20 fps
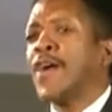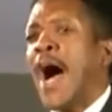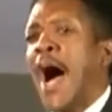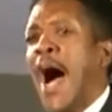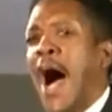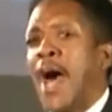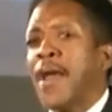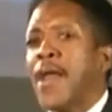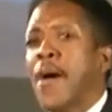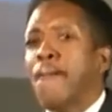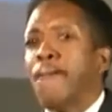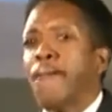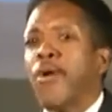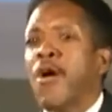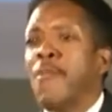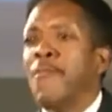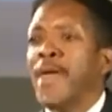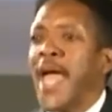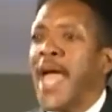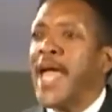of God
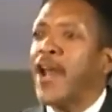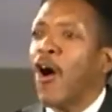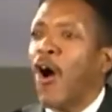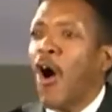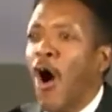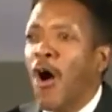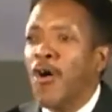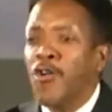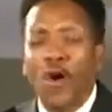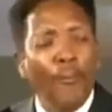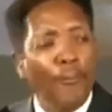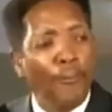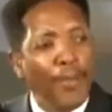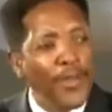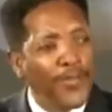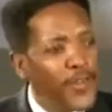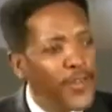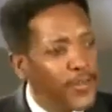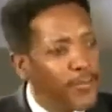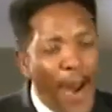permeate all your
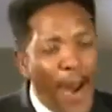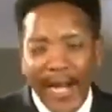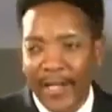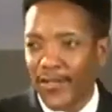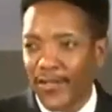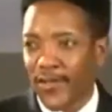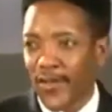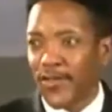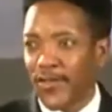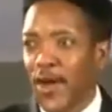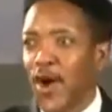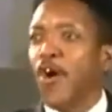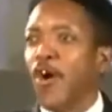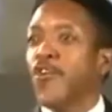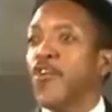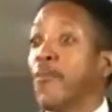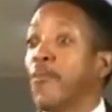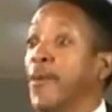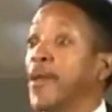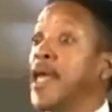business practices?
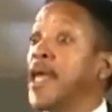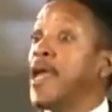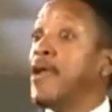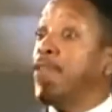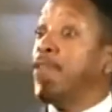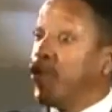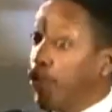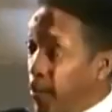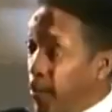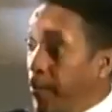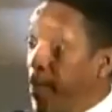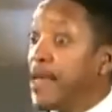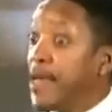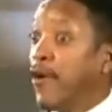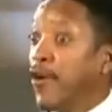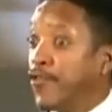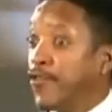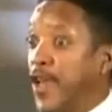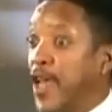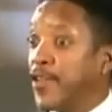Or do you believe that you can
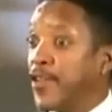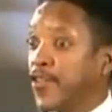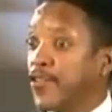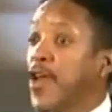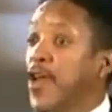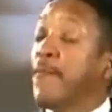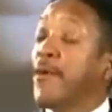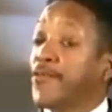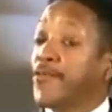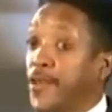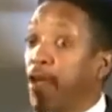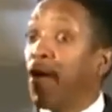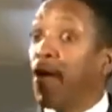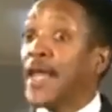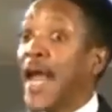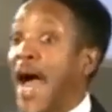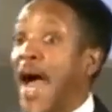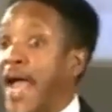believe on Jesus but still